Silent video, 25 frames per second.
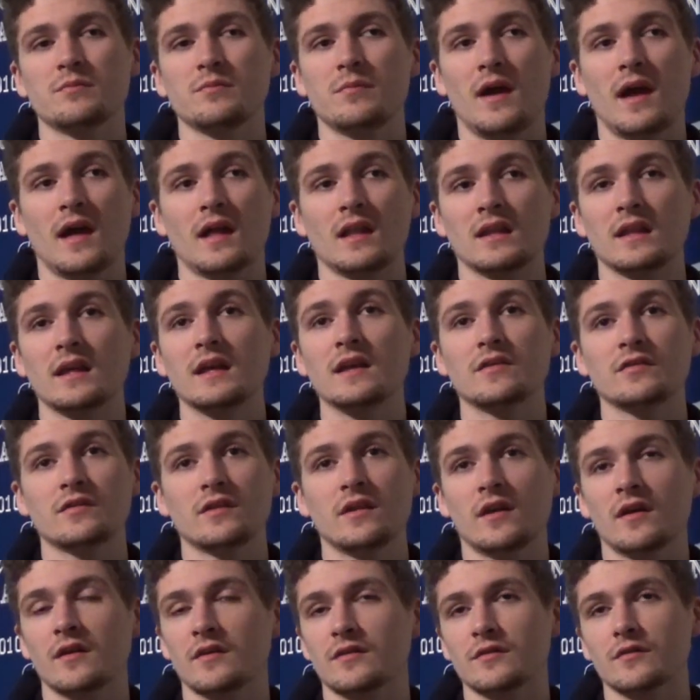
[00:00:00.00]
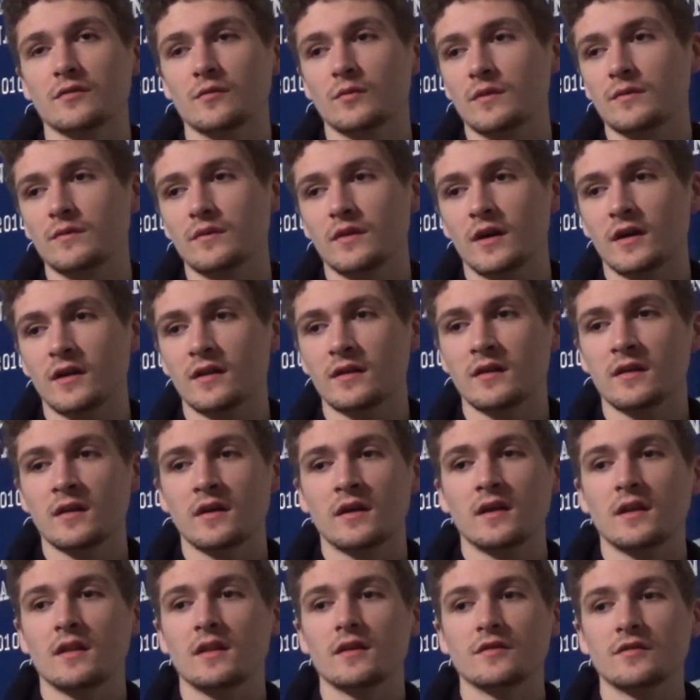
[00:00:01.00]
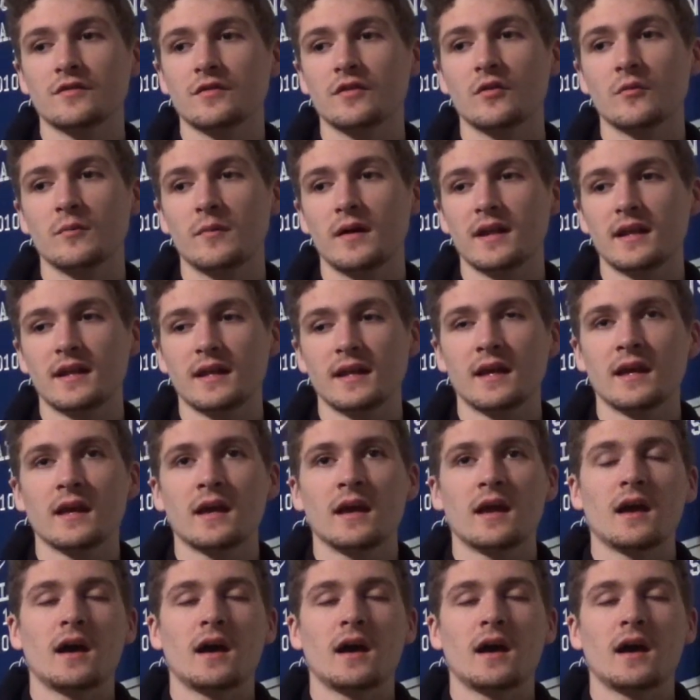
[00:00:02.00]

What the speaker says: at least characters we've done. There's so many.